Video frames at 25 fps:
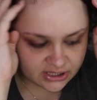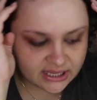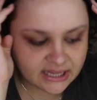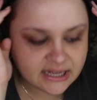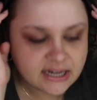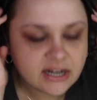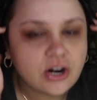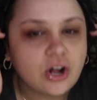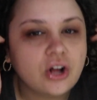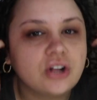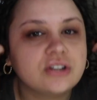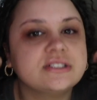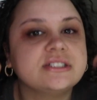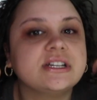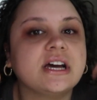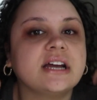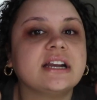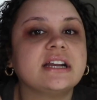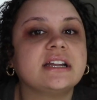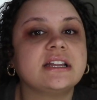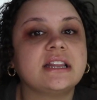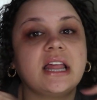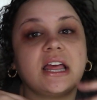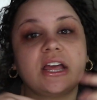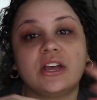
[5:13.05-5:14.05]
get it all done
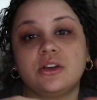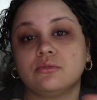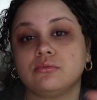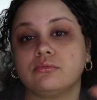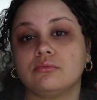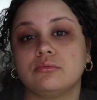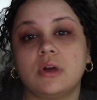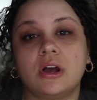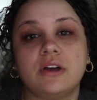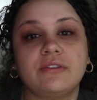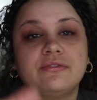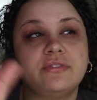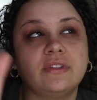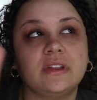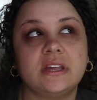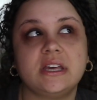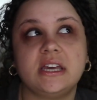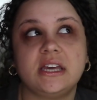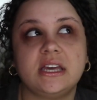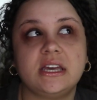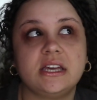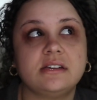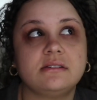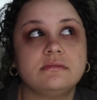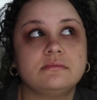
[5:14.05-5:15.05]
in like
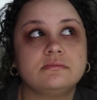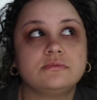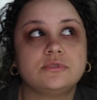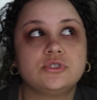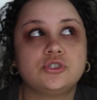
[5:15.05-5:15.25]
roughly